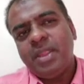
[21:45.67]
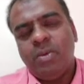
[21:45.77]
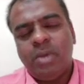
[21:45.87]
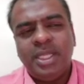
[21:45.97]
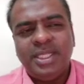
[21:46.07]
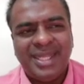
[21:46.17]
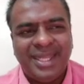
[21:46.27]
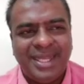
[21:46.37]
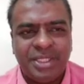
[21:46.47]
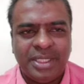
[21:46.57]
what is
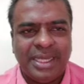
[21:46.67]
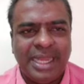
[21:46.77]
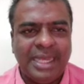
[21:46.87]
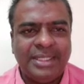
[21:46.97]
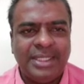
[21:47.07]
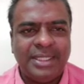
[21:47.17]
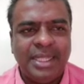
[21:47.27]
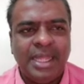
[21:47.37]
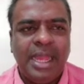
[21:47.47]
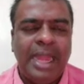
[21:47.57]
regression analysis,
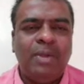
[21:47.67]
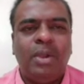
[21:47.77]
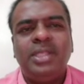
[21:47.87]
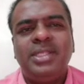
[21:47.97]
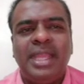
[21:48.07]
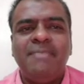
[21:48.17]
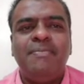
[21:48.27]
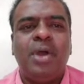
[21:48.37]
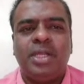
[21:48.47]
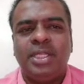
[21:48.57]
and what is the
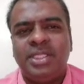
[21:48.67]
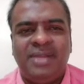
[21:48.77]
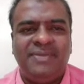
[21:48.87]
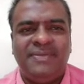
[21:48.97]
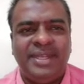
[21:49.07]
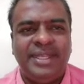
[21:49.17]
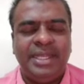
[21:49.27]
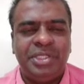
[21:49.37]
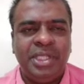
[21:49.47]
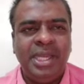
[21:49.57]
importance of
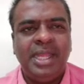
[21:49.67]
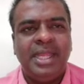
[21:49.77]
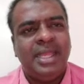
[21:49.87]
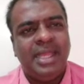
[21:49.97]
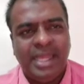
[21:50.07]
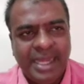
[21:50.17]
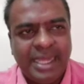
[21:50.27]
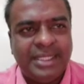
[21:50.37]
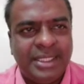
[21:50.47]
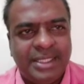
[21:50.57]
regression
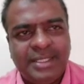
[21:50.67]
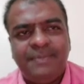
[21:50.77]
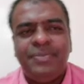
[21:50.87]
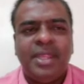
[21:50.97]
analysis.